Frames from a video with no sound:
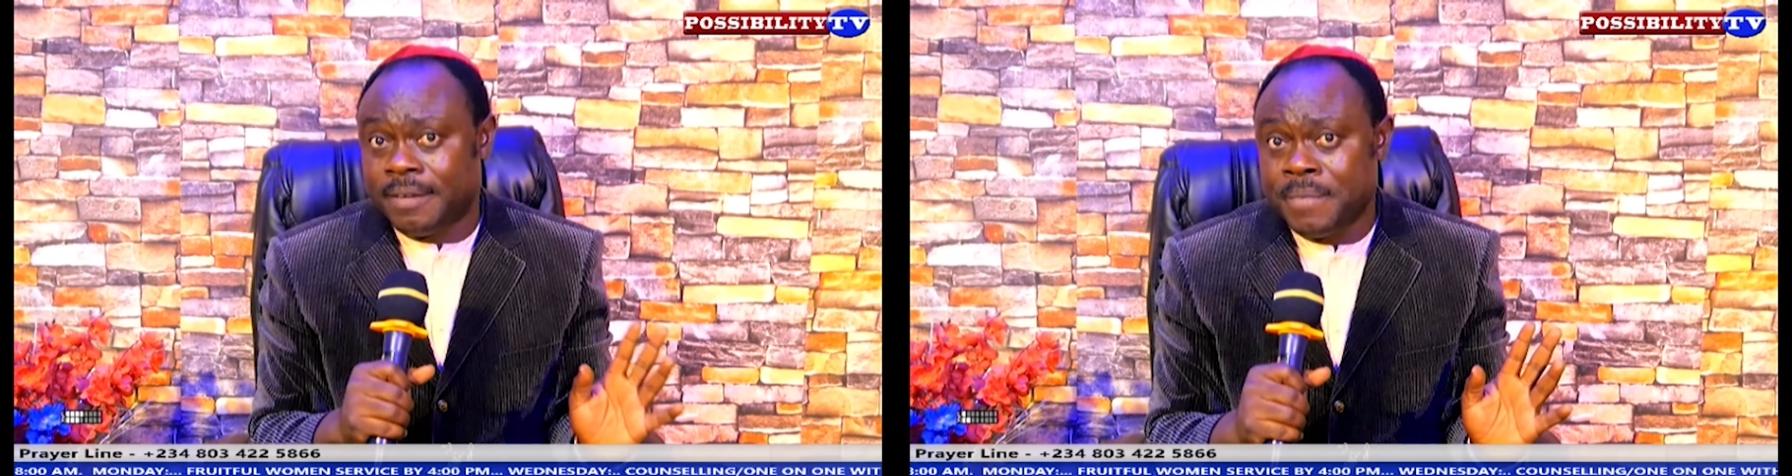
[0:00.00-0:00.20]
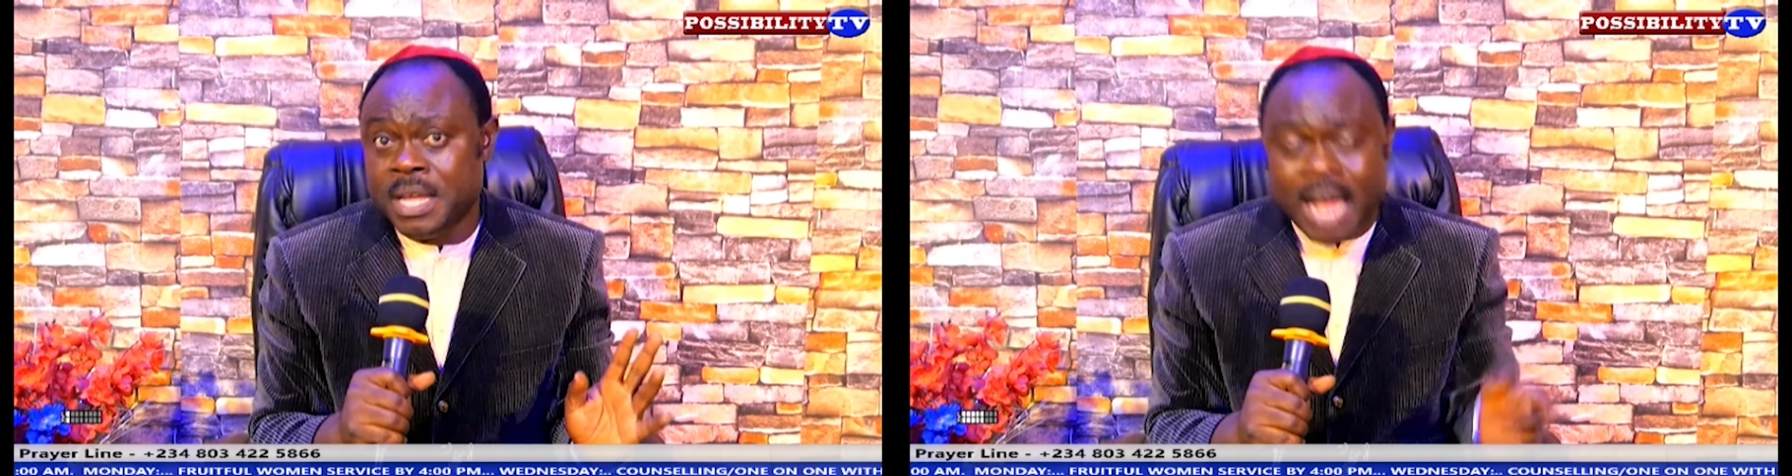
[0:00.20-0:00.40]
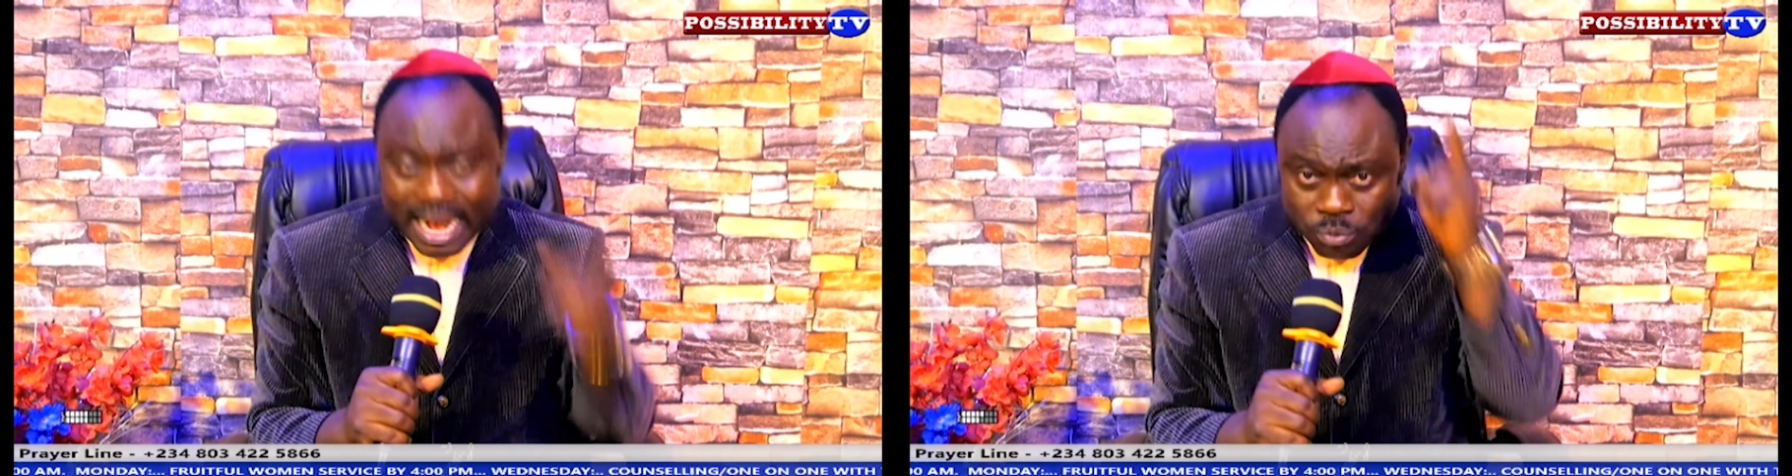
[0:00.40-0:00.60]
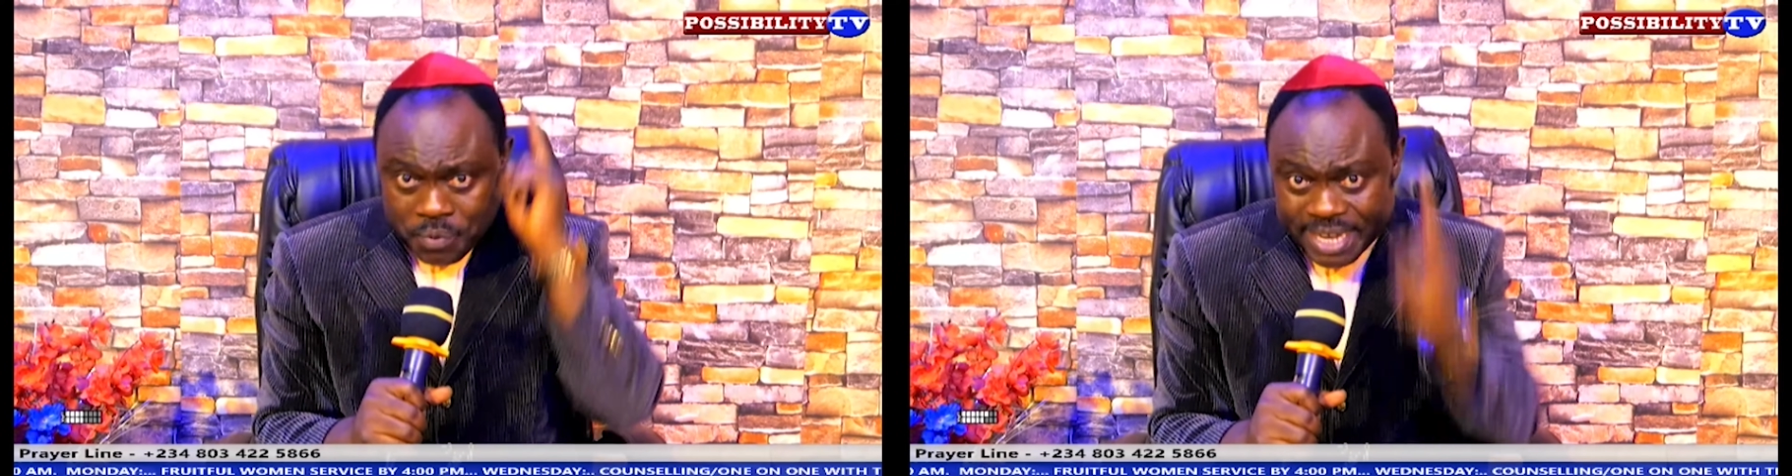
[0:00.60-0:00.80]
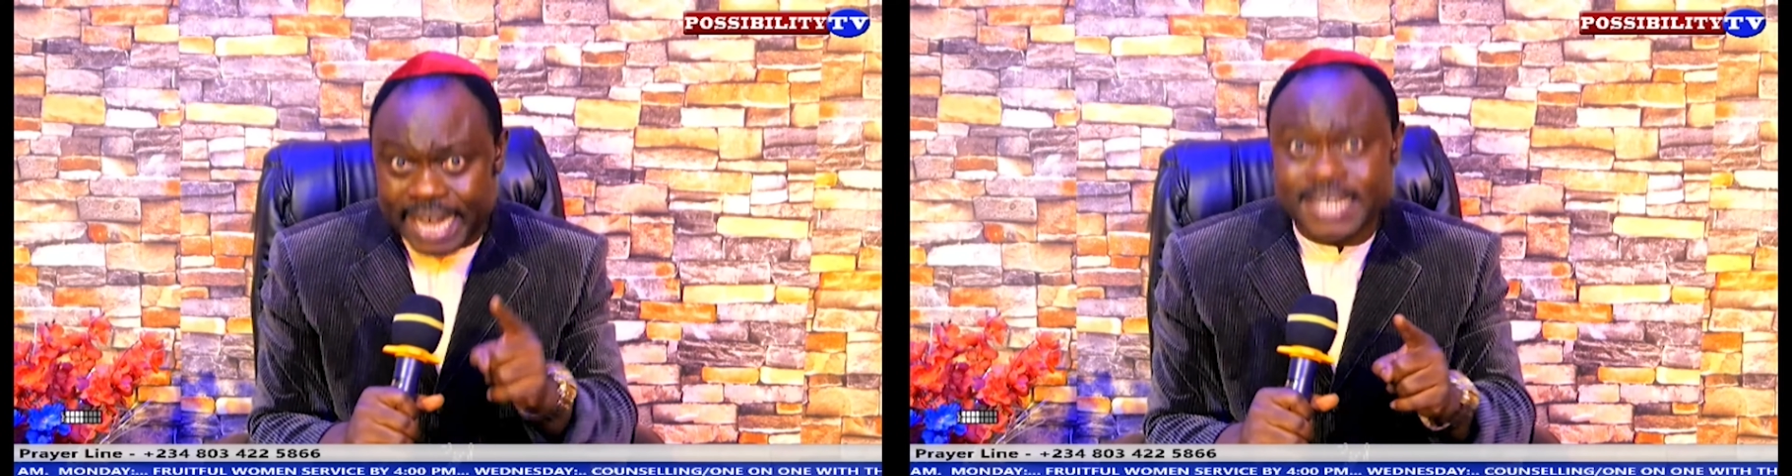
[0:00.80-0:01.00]
And
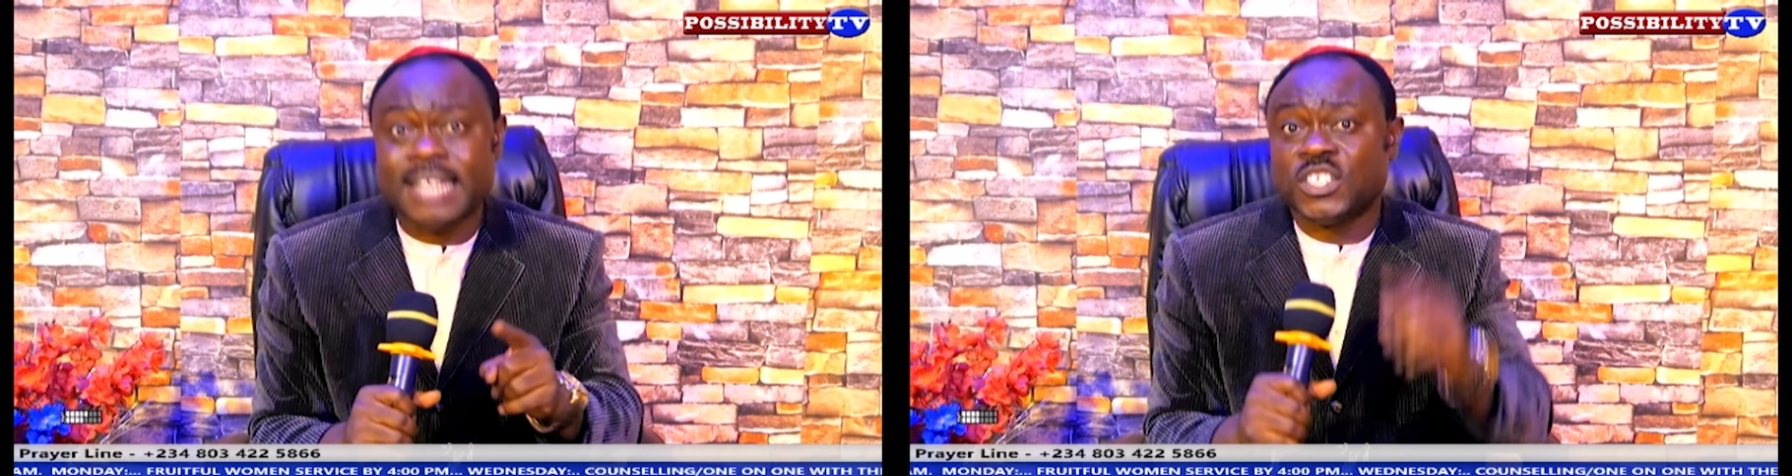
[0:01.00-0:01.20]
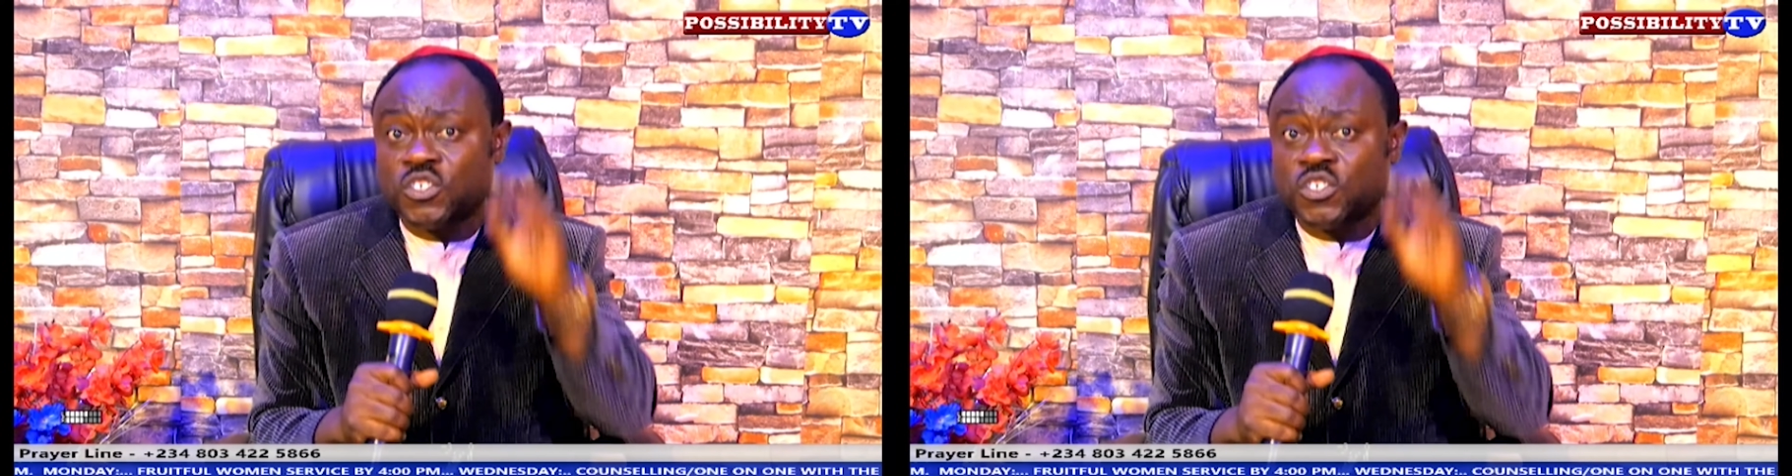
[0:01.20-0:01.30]
wickedness is not